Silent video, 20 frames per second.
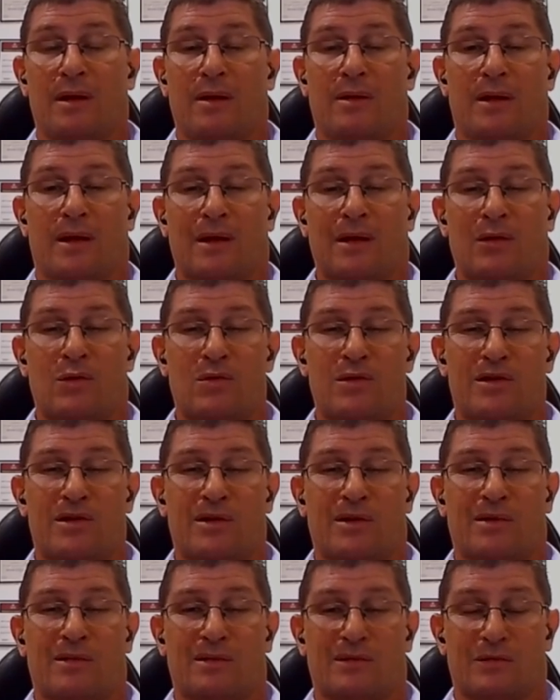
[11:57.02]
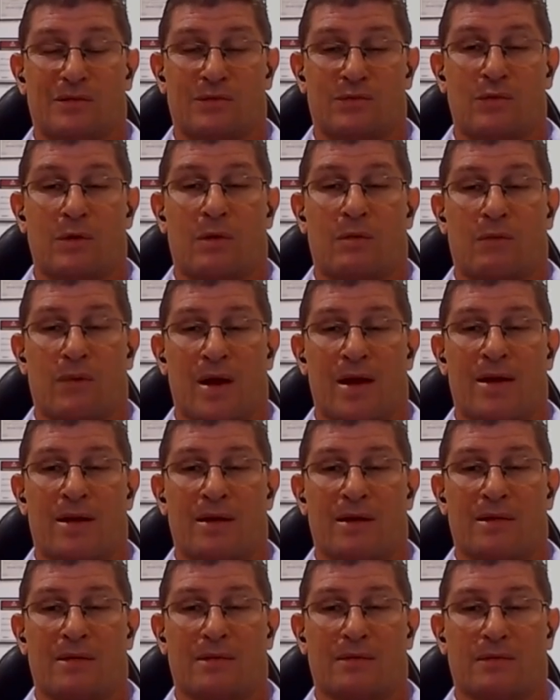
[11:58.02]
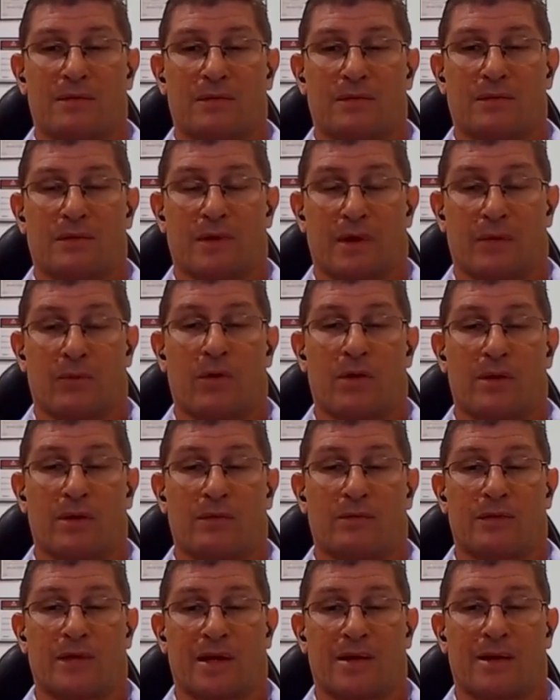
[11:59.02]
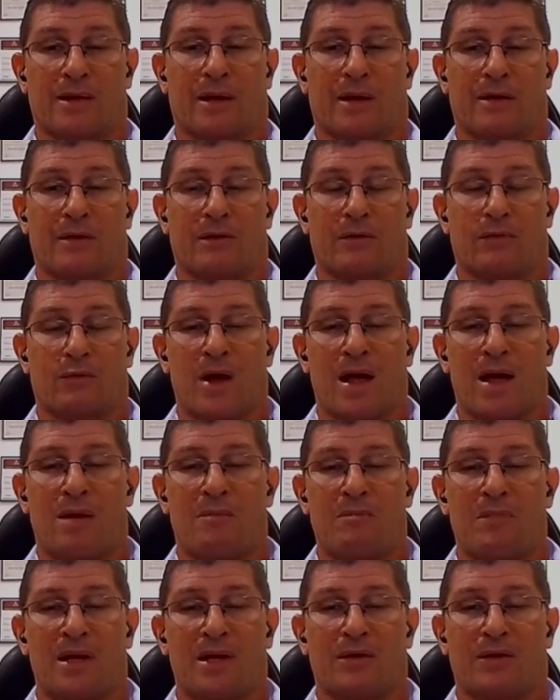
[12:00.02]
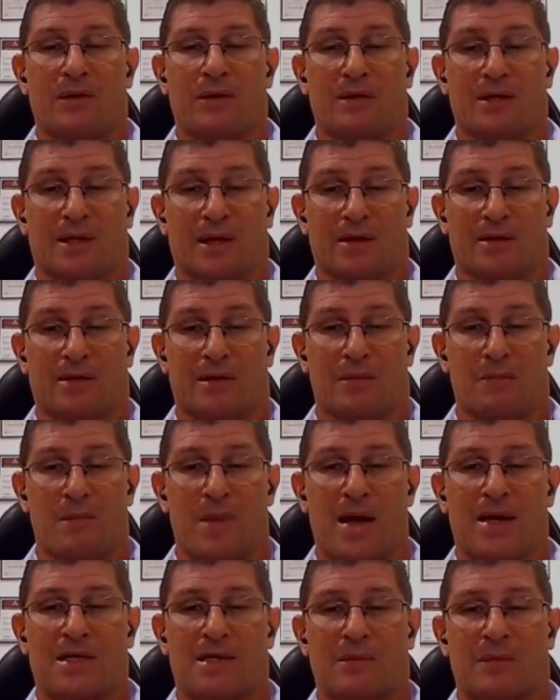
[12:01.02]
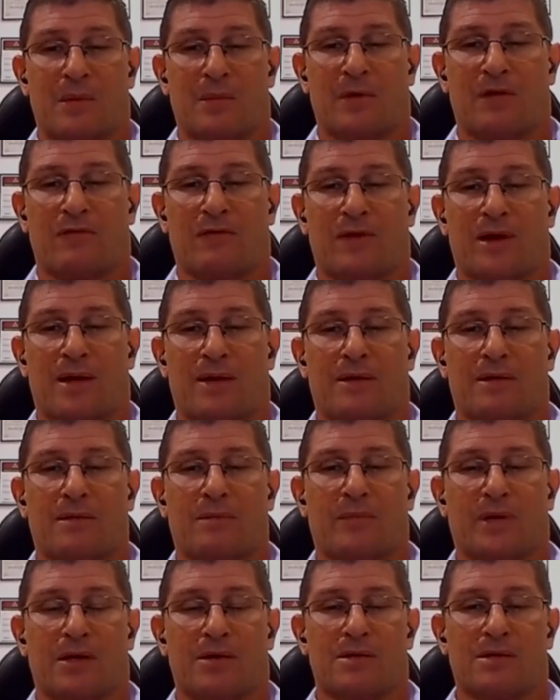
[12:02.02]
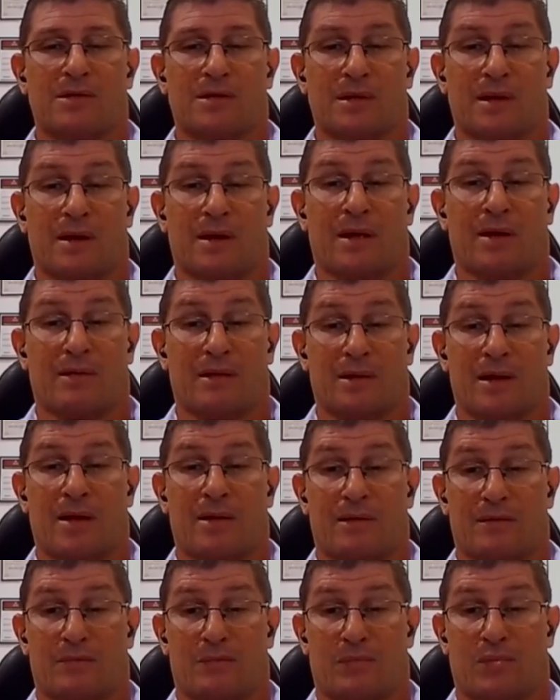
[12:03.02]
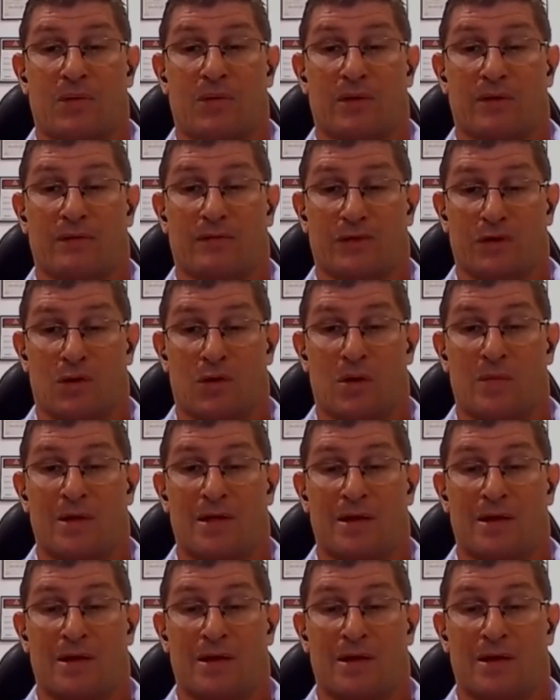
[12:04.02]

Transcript: They launch it around, they want to detonate it around midnight to get the maximum effect, because at that point of time